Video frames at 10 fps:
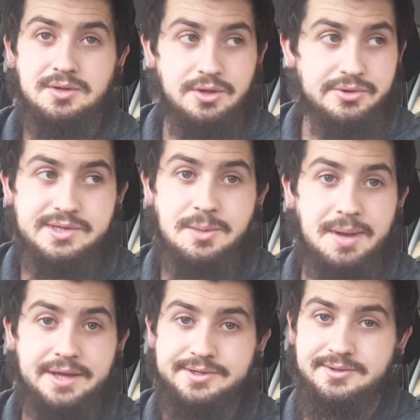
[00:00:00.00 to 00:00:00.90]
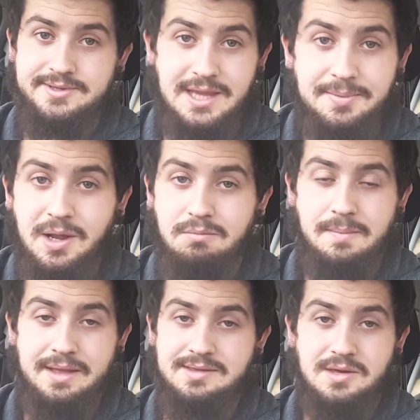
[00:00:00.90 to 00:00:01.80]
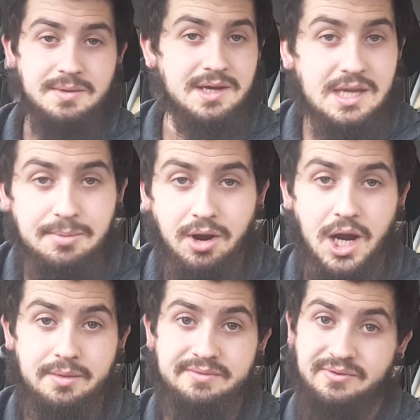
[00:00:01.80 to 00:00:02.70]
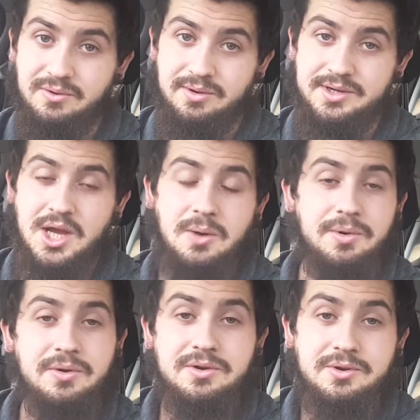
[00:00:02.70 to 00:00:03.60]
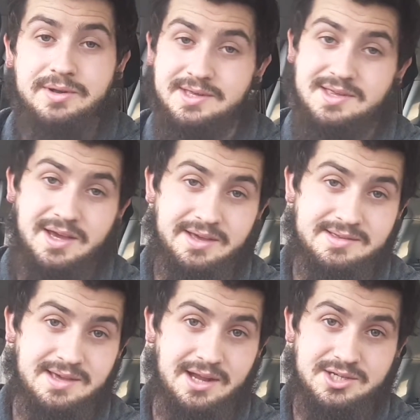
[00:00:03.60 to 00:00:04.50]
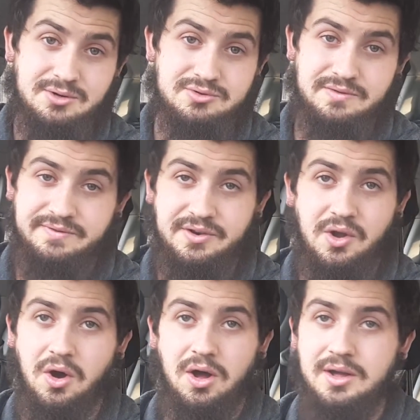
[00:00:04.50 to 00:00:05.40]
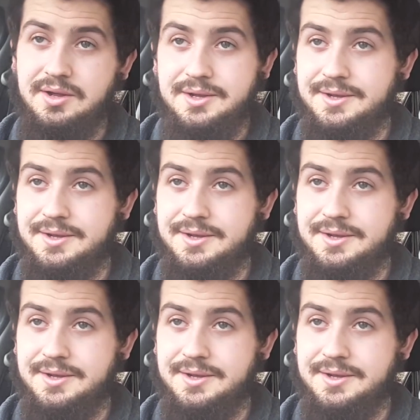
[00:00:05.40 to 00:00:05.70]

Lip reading: using the pedals, keeping up momentum, and keep on going forward. We're not going to criticize our children for not,